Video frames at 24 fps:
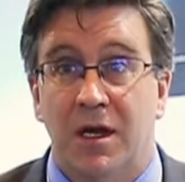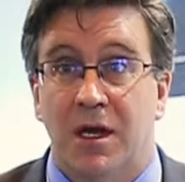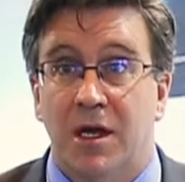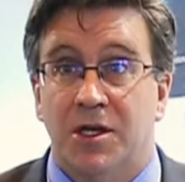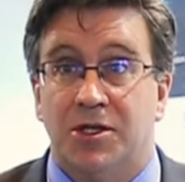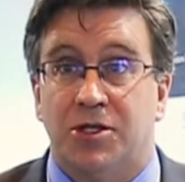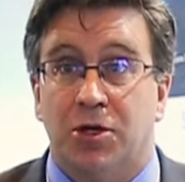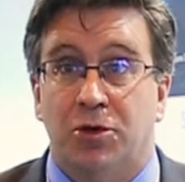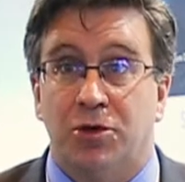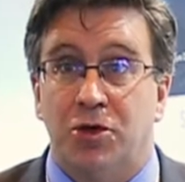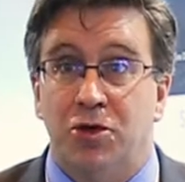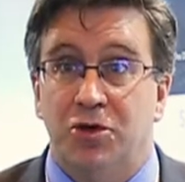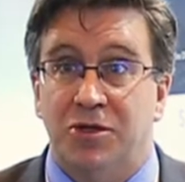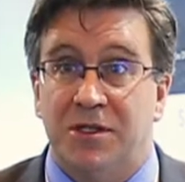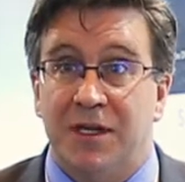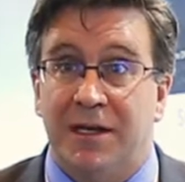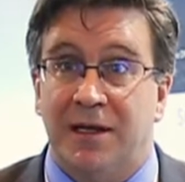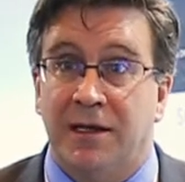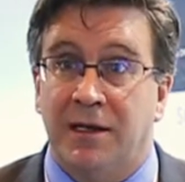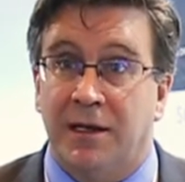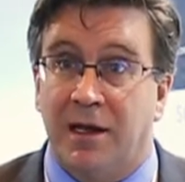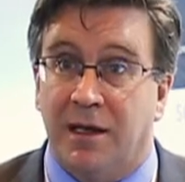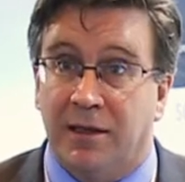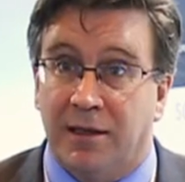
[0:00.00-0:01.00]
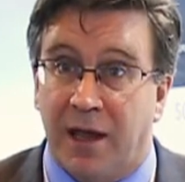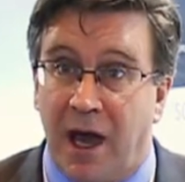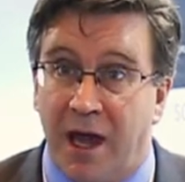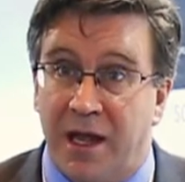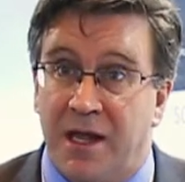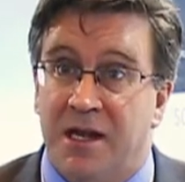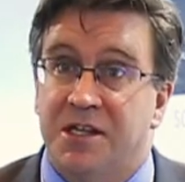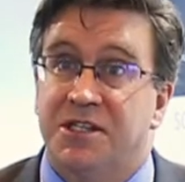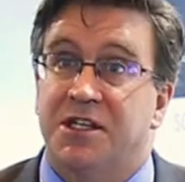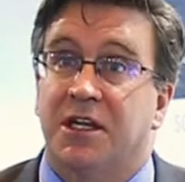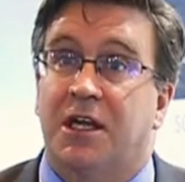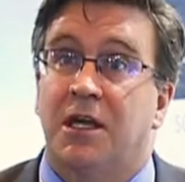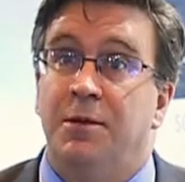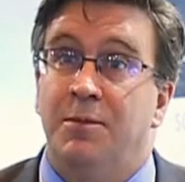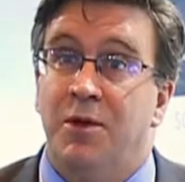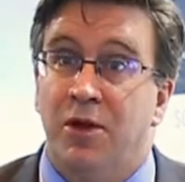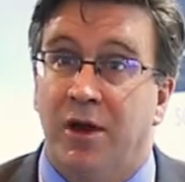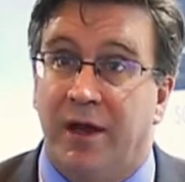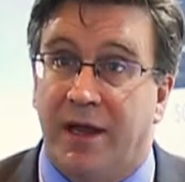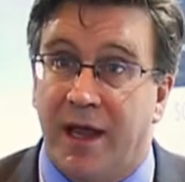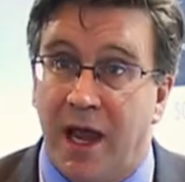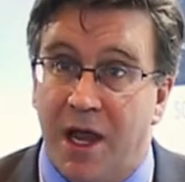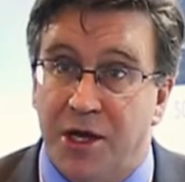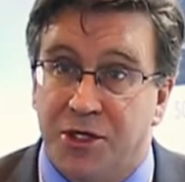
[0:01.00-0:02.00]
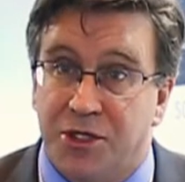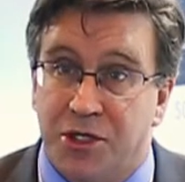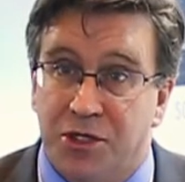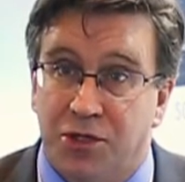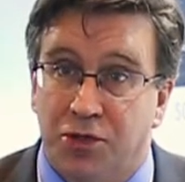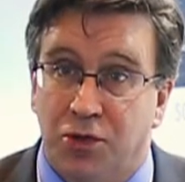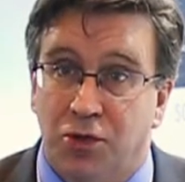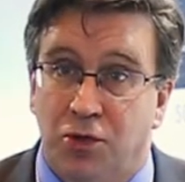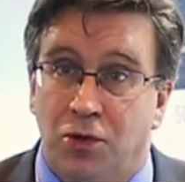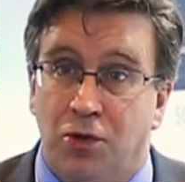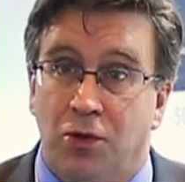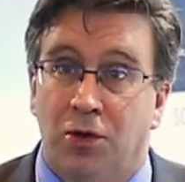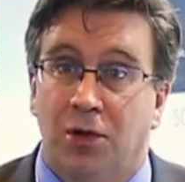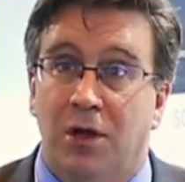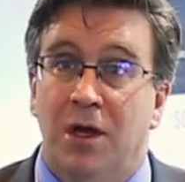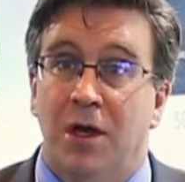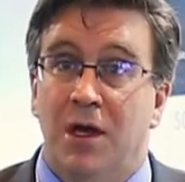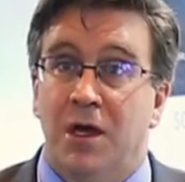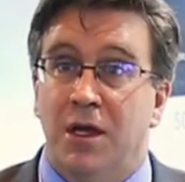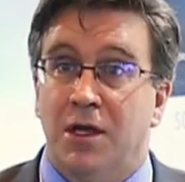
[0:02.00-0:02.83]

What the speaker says: So using lighting as a communication tool,